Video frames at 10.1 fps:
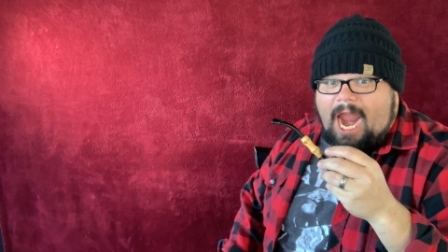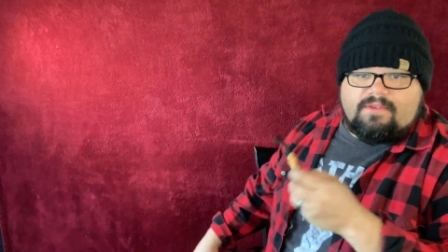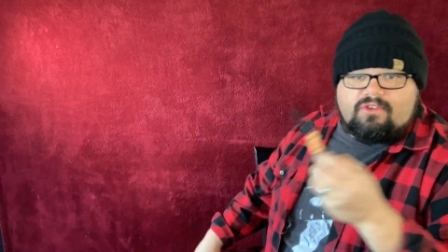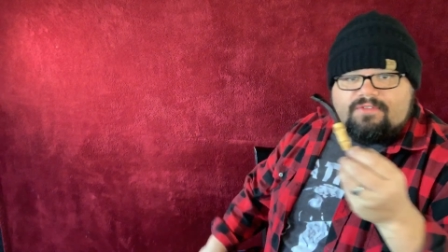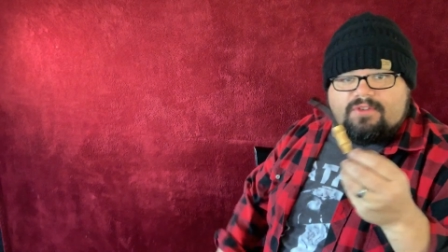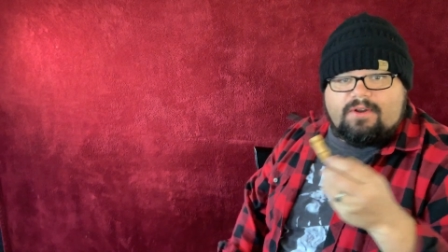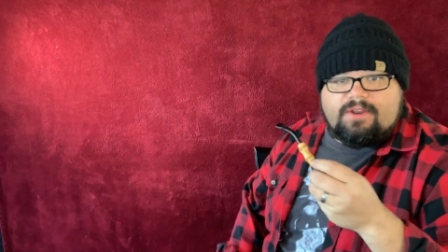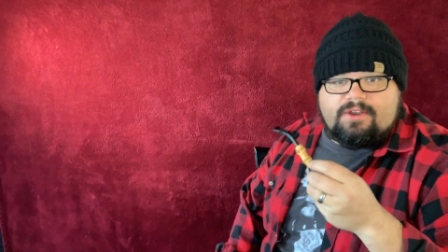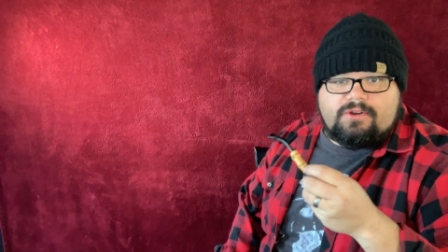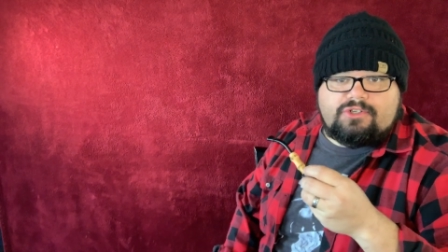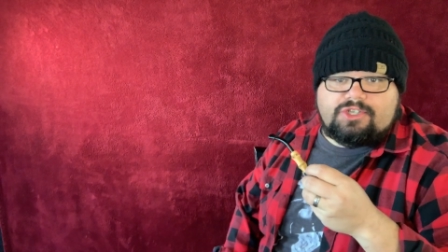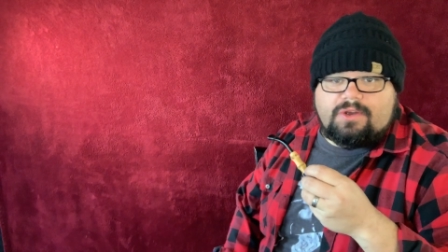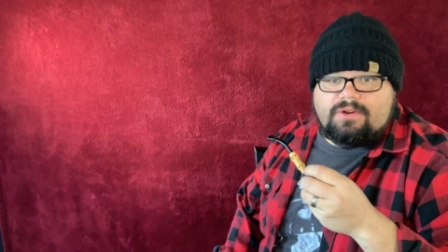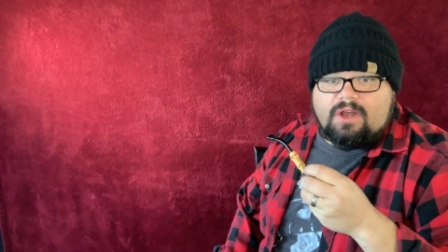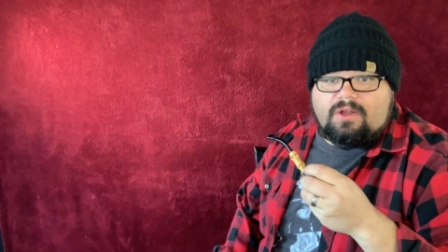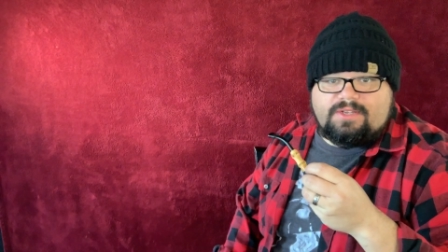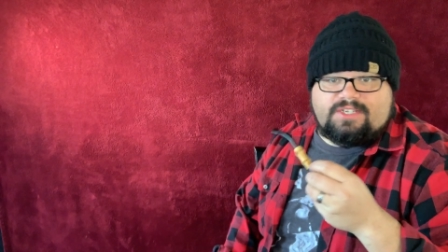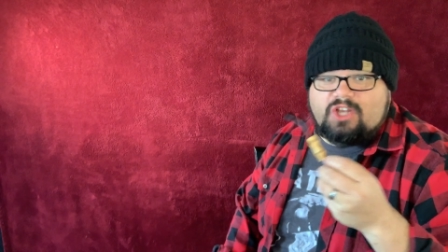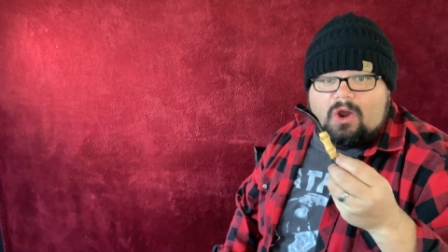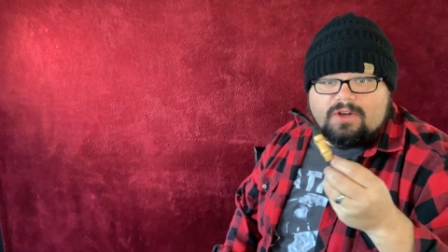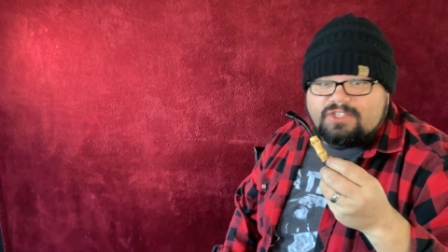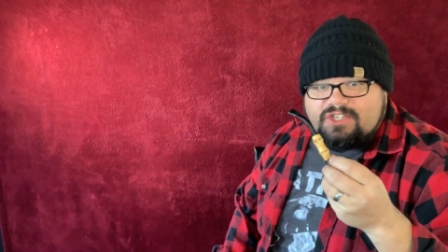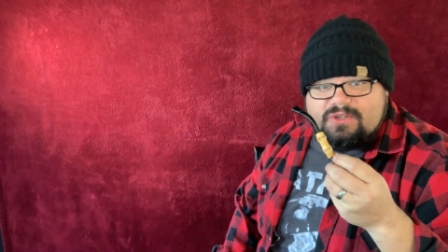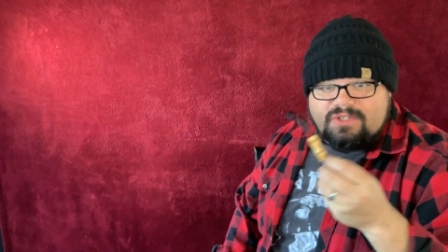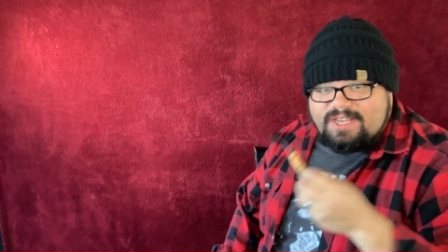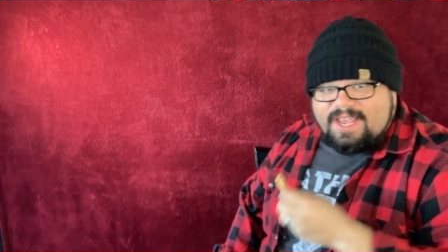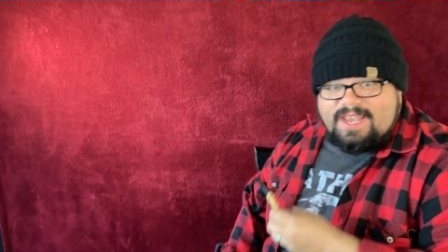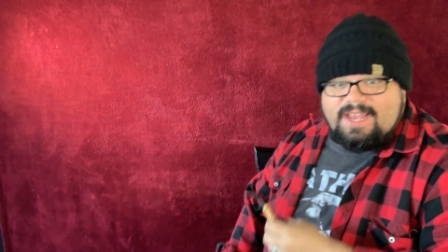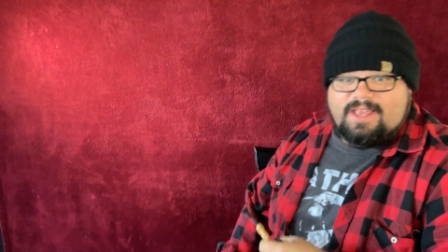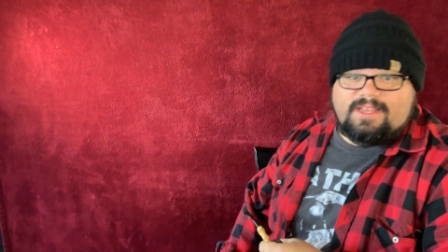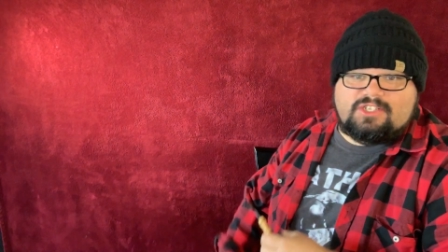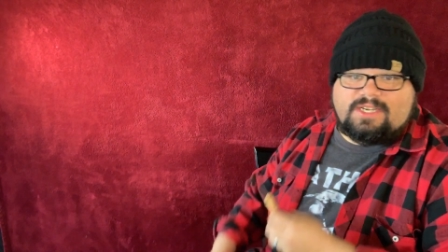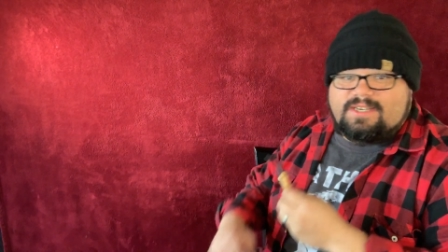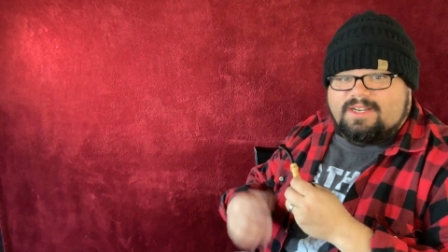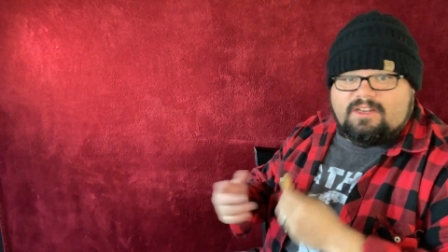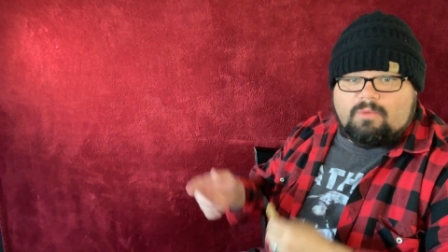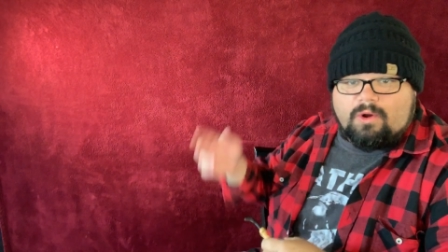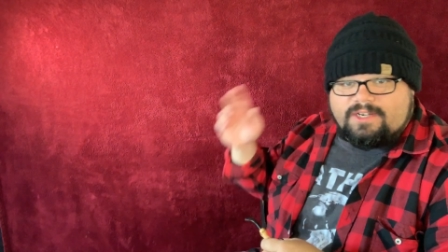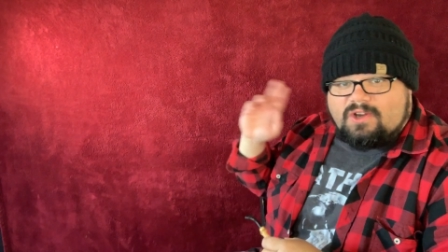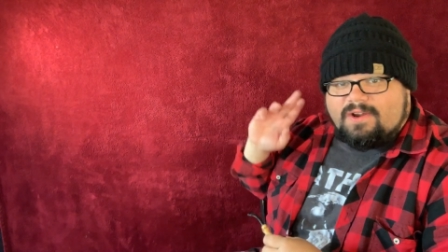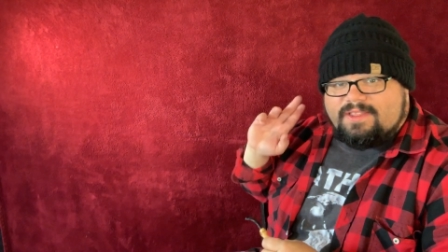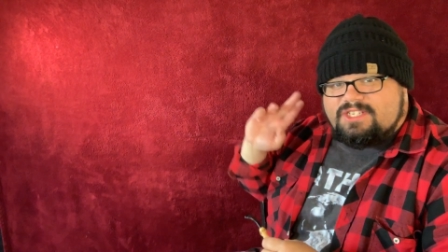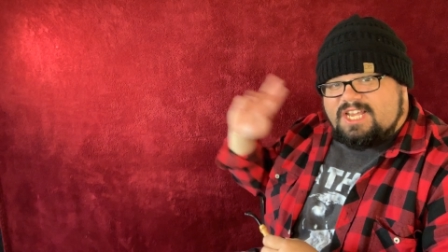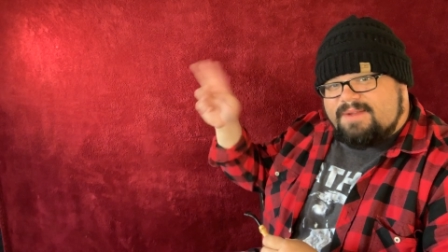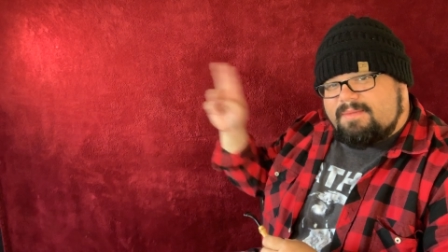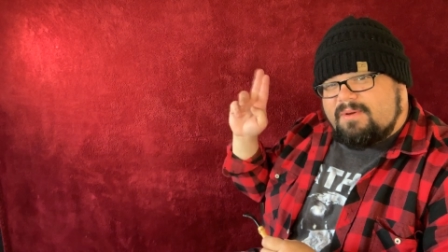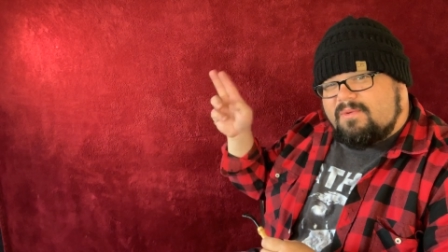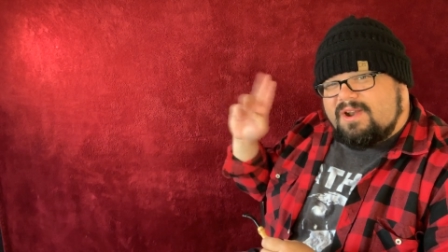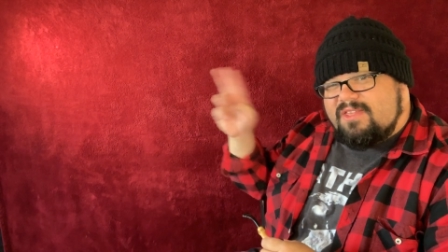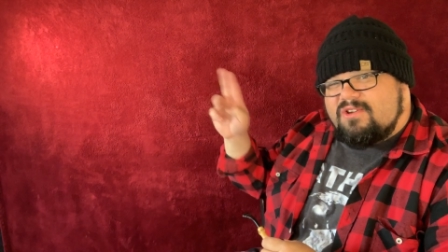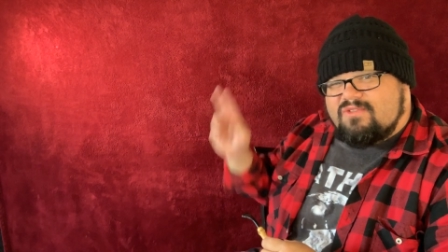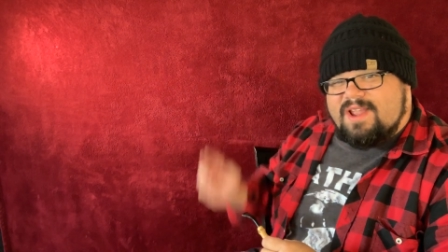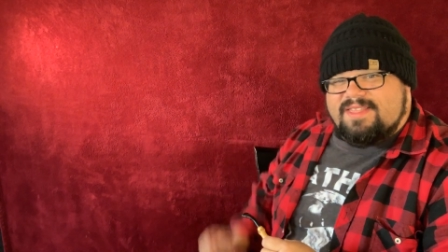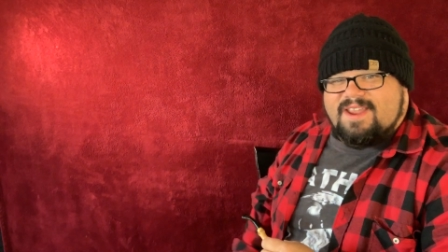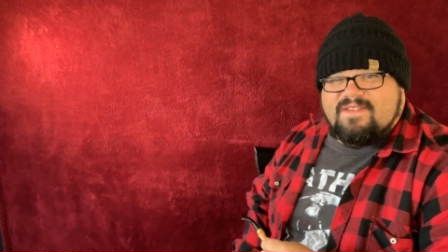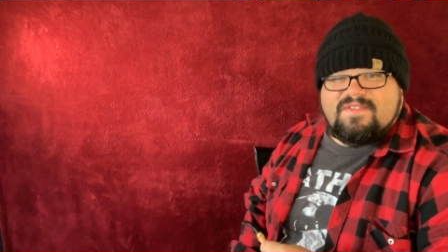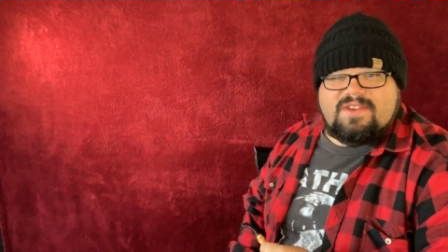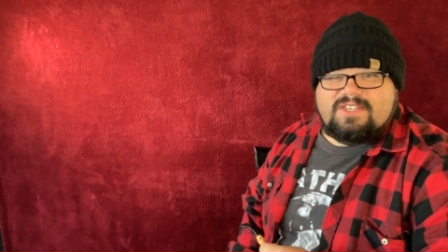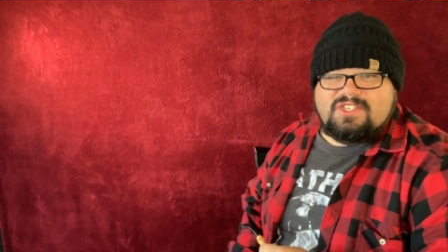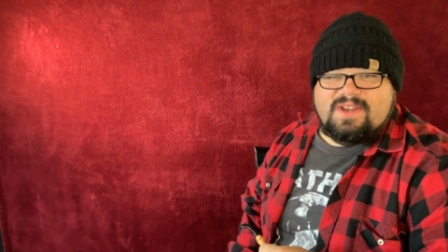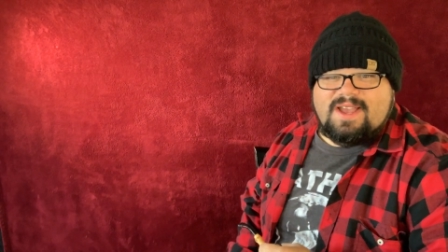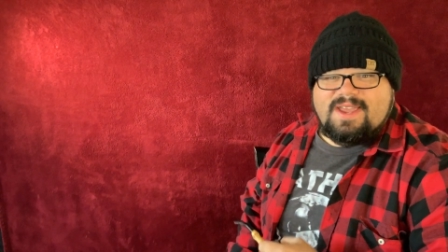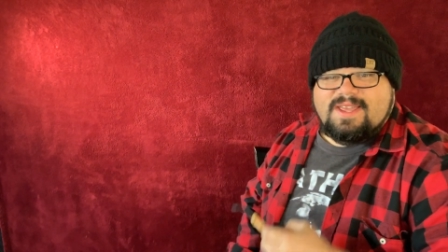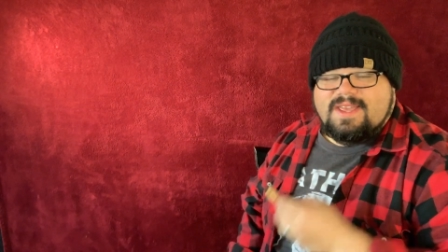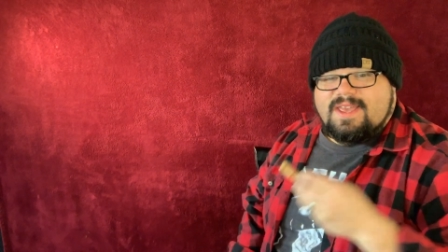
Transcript: So I've started a new show called Guitar Tuesday, injecting a little more guitar to the channel. I'm gonna put one of those right there for you to try.